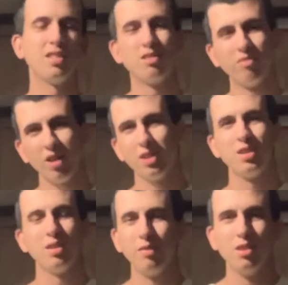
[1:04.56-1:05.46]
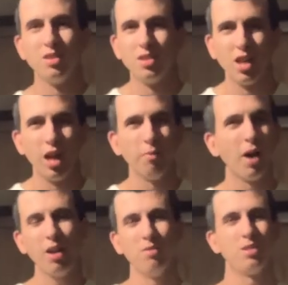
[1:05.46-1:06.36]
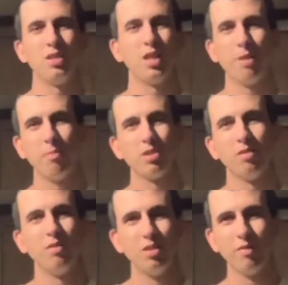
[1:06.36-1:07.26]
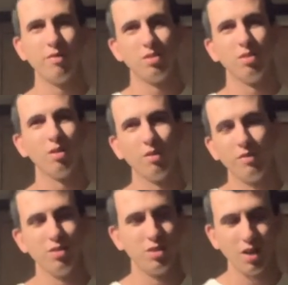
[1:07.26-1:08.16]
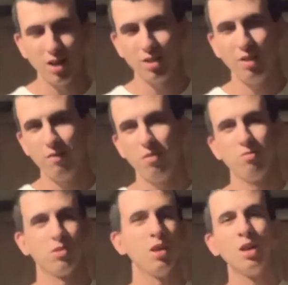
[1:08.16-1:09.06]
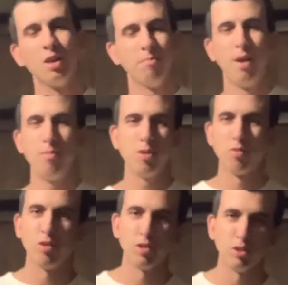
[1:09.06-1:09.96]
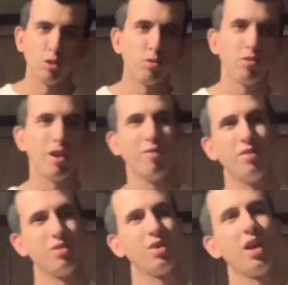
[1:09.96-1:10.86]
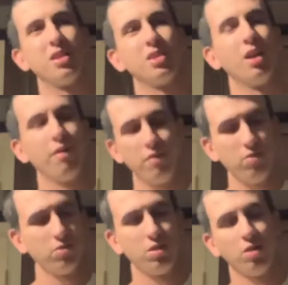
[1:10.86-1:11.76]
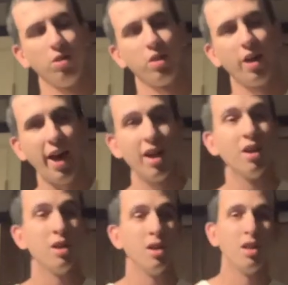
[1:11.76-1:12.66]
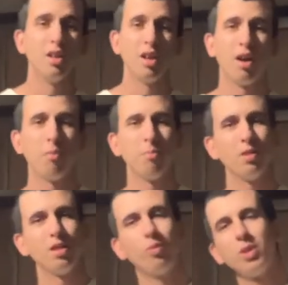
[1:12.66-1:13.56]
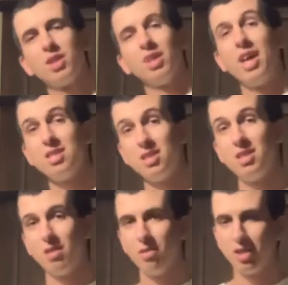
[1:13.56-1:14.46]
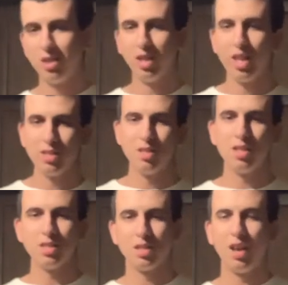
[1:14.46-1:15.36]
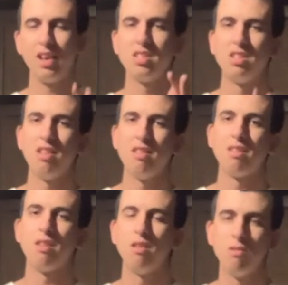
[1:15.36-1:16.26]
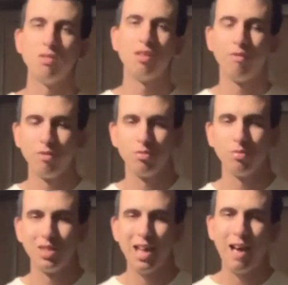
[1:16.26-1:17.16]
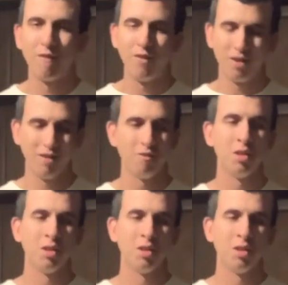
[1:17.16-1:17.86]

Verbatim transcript: it's relatively the same. I don't see that much of a difference in all the VCRs I've used. Maybe they're all low-grade VCRs that I've used and all that. Um, with the laser laser disc, I see there's a huge difference with that, but um,